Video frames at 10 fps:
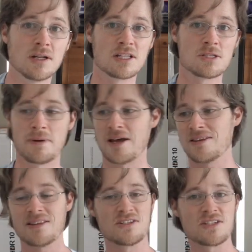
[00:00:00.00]
lots of
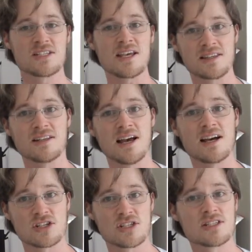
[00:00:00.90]
padding, then just take the
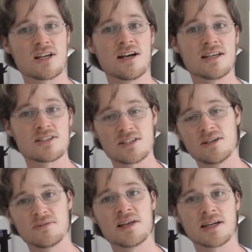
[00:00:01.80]
largest size
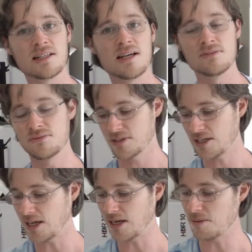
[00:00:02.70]
of that glove.
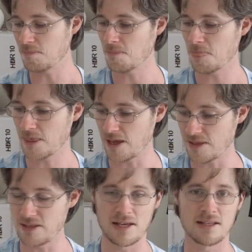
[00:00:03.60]
And
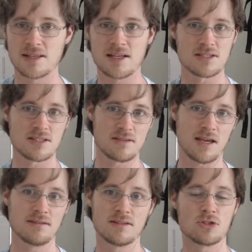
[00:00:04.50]
then that's
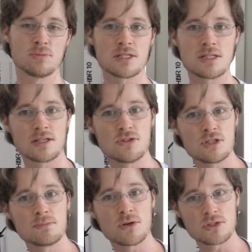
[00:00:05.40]
it's almost like
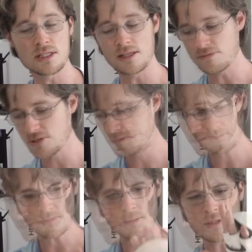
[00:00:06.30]
using boxing gloves.
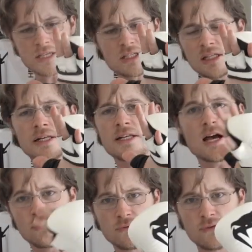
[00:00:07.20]
But there's still
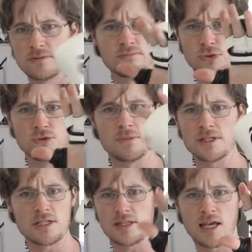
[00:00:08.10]
enough
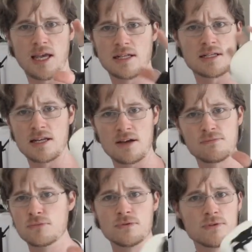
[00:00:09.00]
movement in the hand,
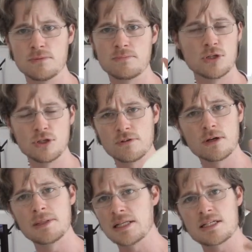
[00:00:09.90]
enough
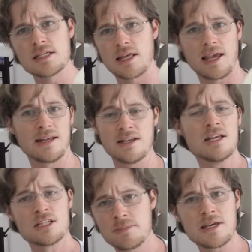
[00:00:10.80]
maneuverability in the hand
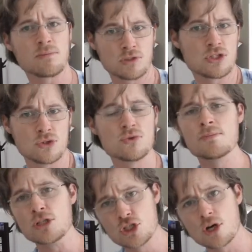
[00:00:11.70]
to be able to do the
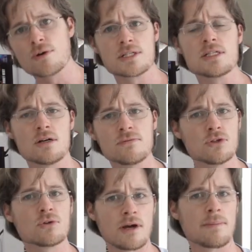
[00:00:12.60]
majority of
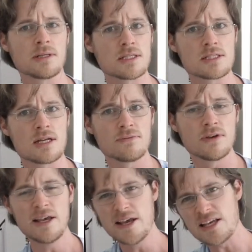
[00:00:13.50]
your grappling stuff.
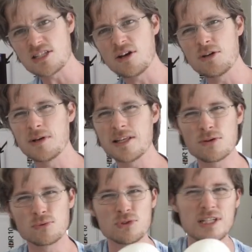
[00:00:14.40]
It's only really
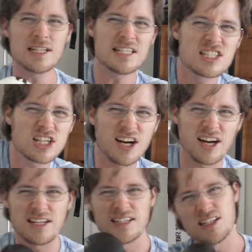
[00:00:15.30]
the really
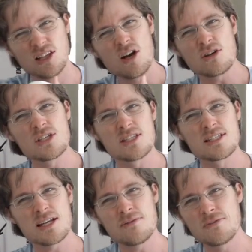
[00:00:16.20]
tight little locks and
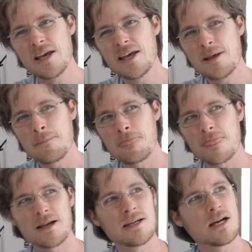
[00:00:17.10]
stuff.
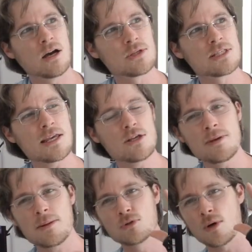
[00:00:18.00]
I would say you'd
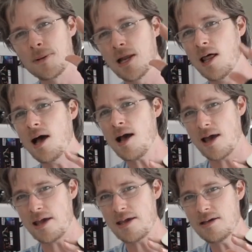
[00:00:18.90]
be able to
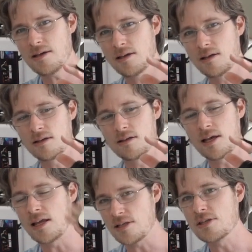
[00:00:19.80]
apply
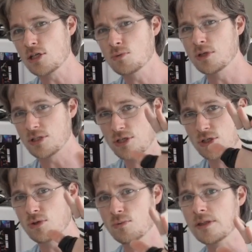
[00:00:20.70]
anything you wanted
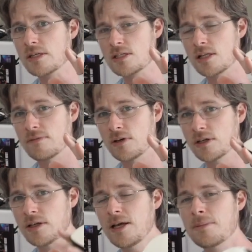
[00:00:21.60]
to with this glove
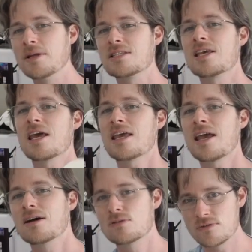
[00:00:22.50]
on, but it's getting
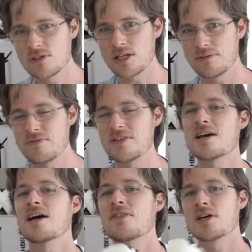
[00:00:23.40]
out of stuff. If
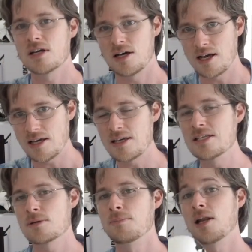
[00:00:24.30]
the other guy
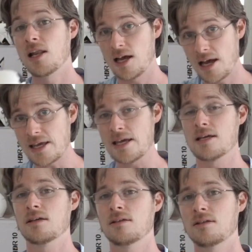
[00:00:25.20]
is
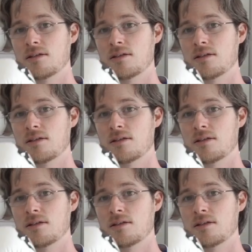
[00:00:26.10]
applying